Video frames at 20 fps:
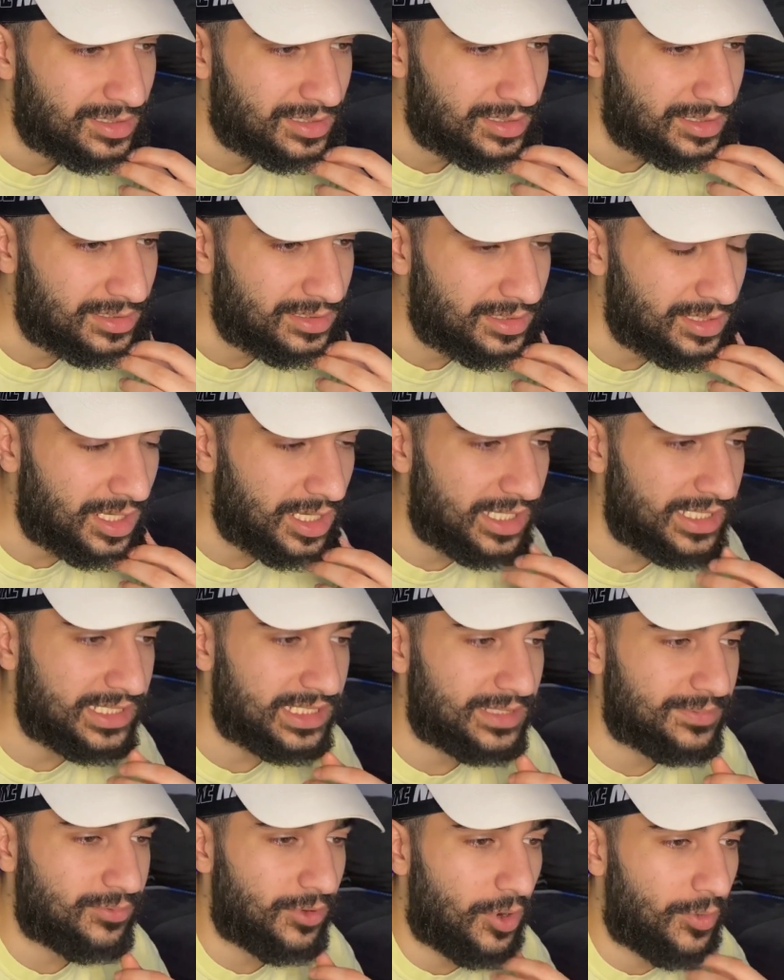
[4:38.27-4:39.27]

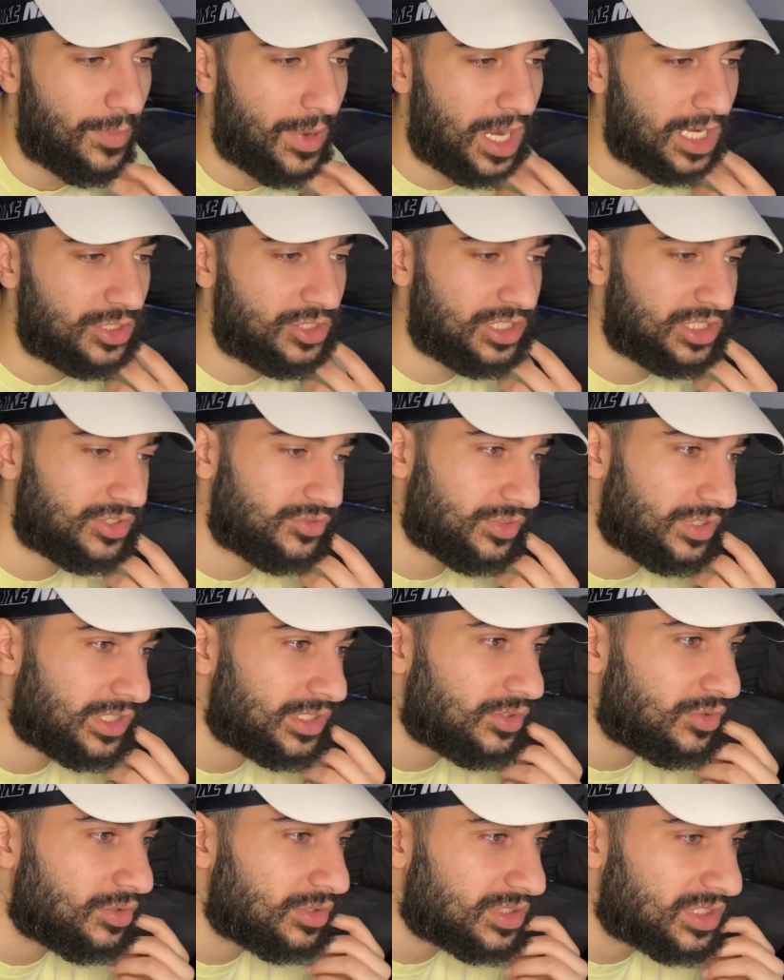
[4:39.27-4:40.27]
Nice, bro. Modric's
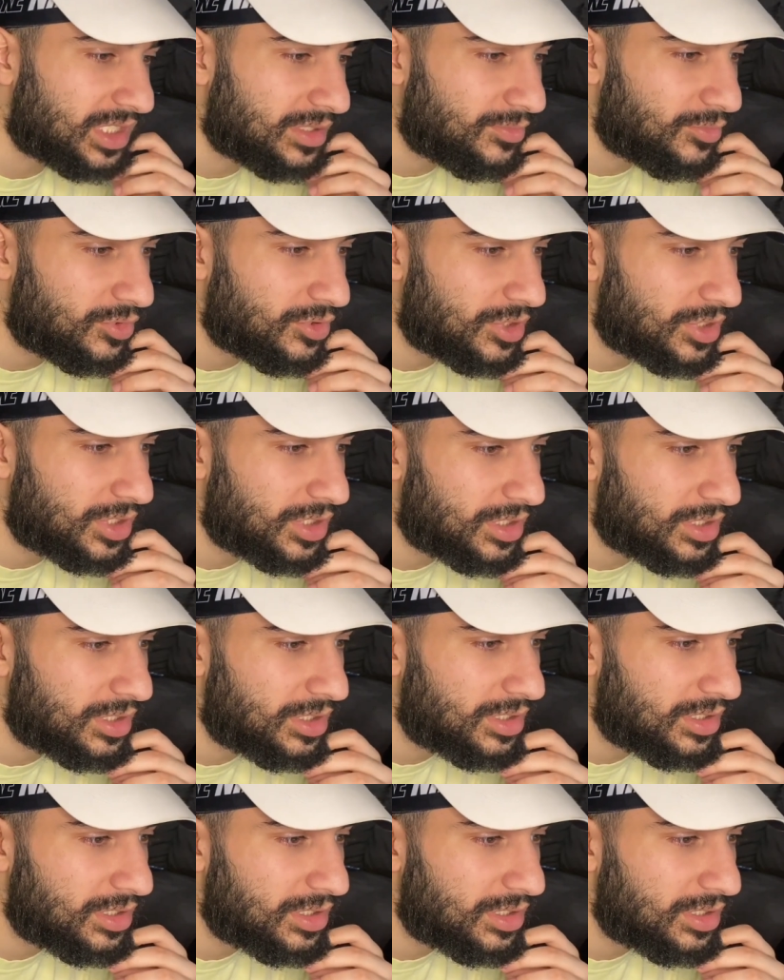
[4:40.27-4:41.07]
really doing some work.